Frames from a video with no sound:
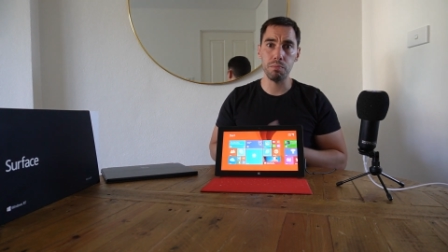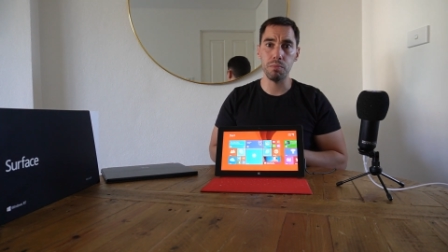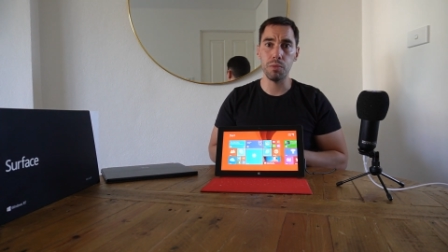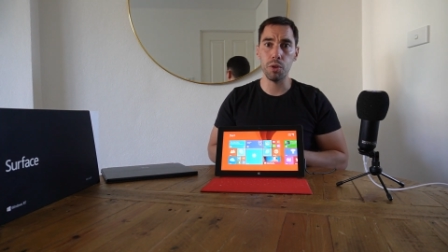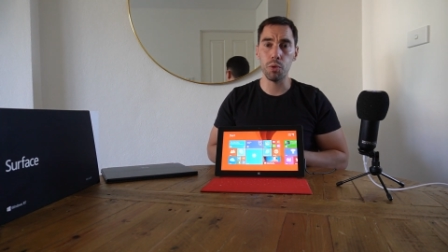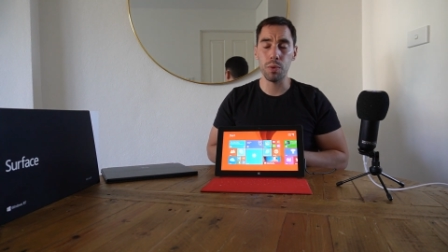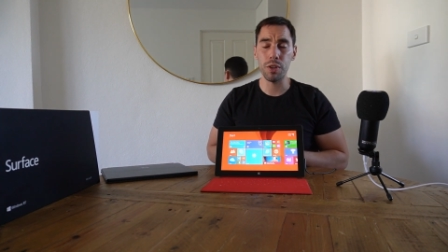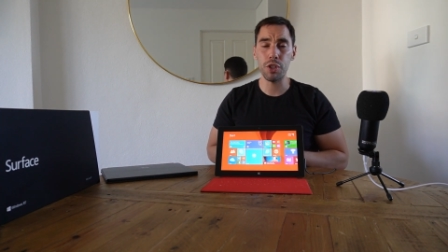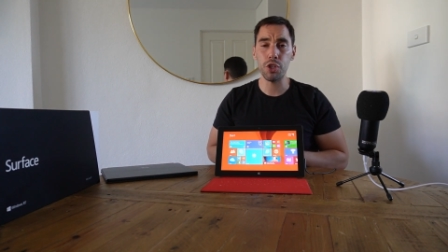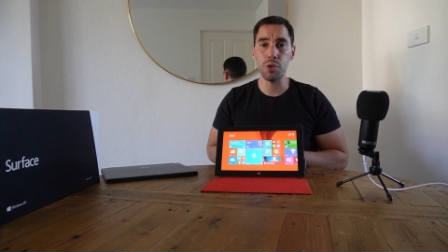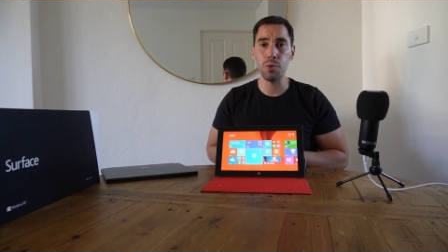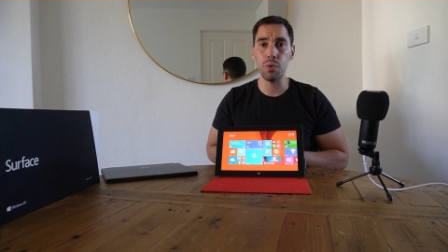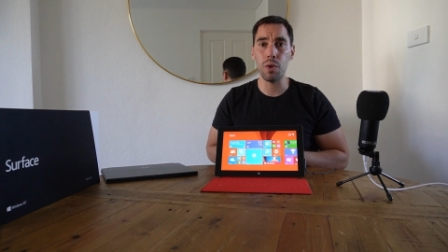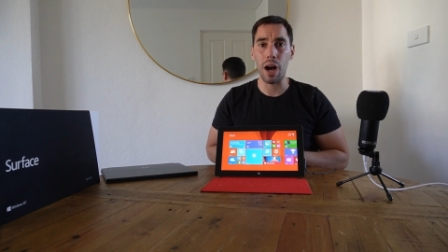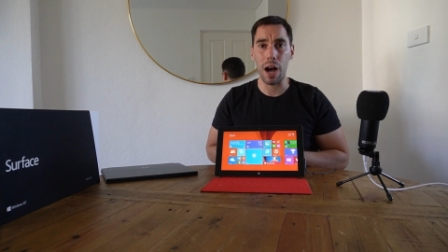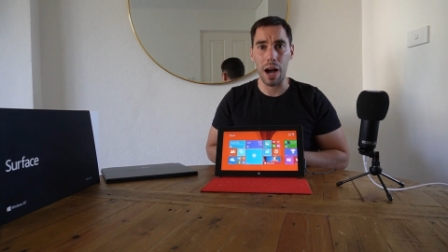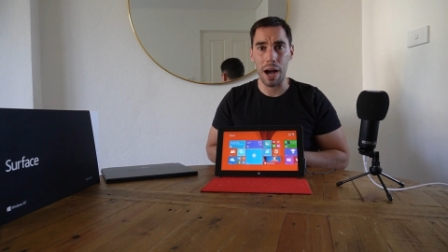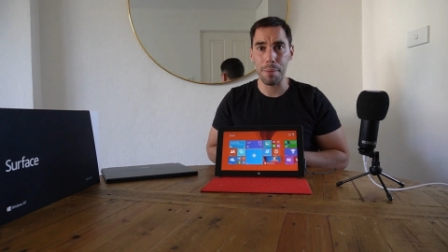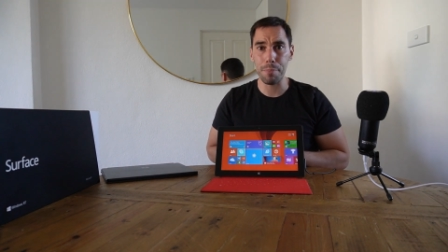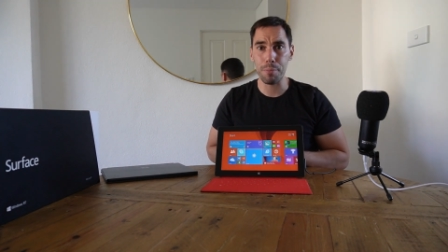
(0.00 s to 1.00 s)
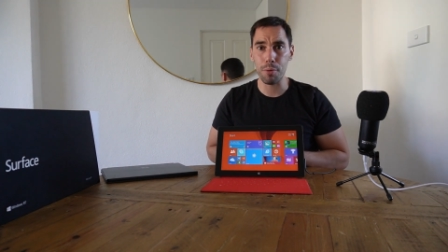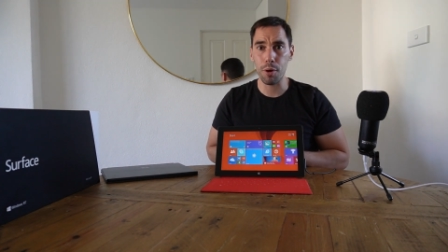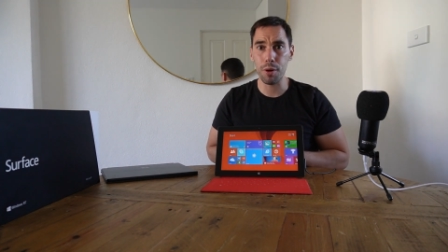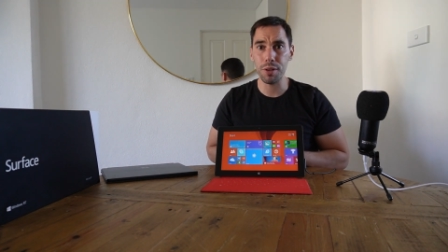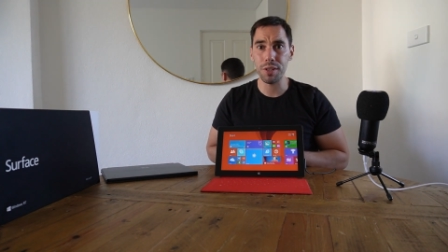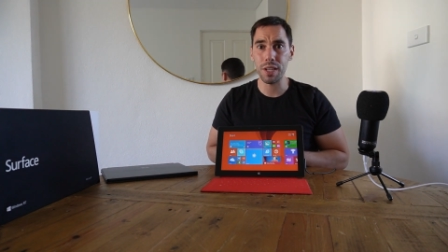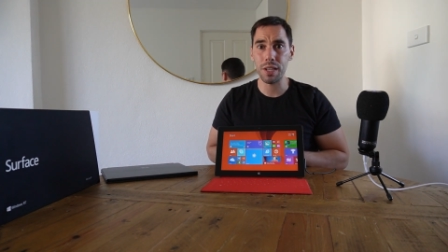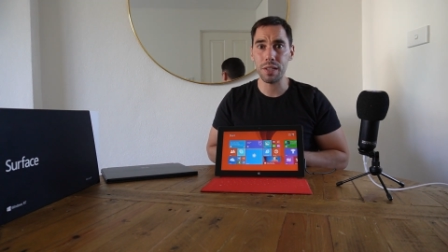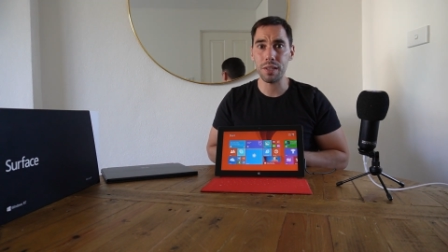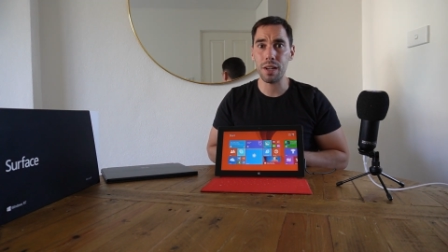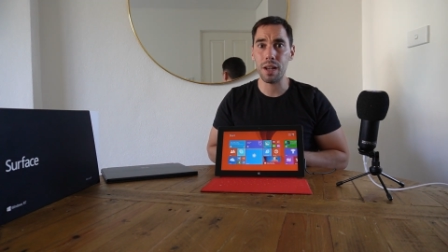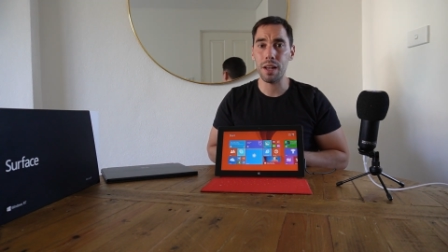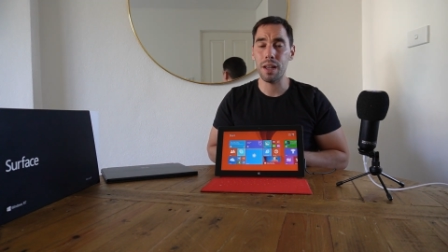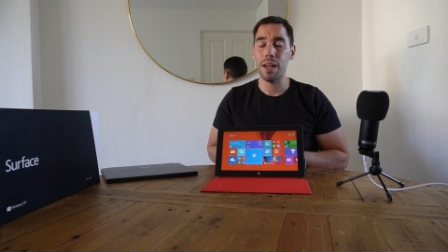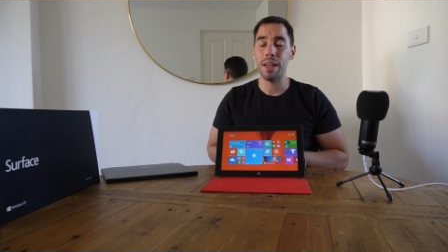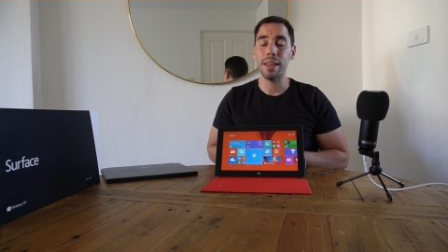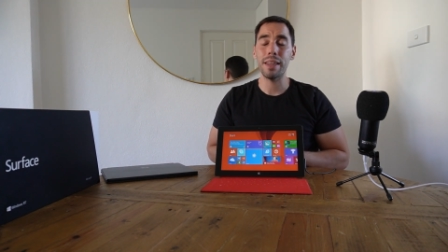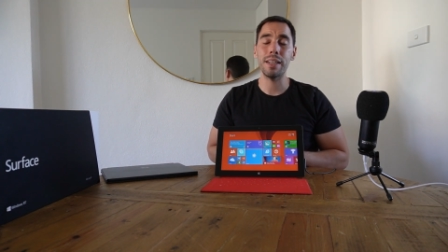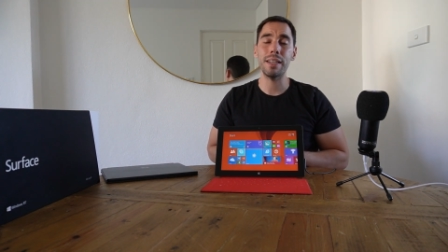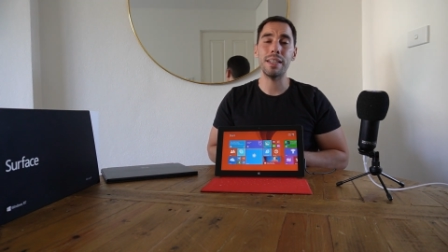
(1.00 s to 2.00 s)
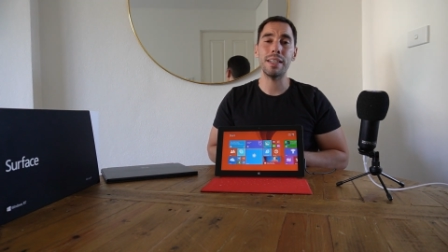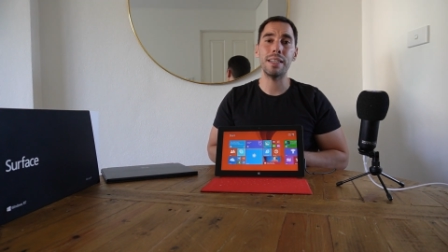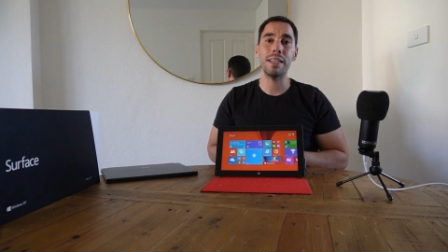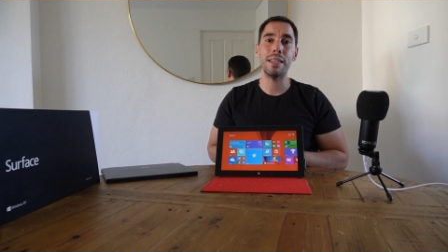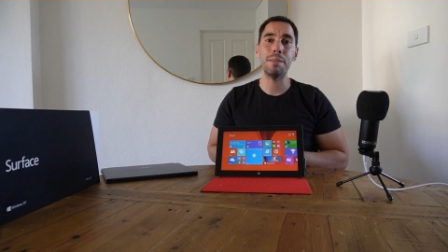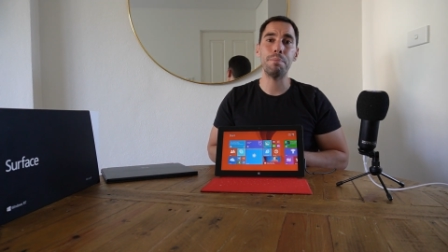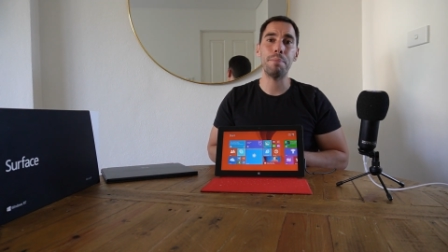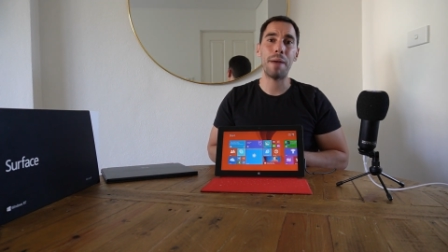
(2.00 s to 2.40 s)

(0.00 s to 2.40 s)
original ARM processor that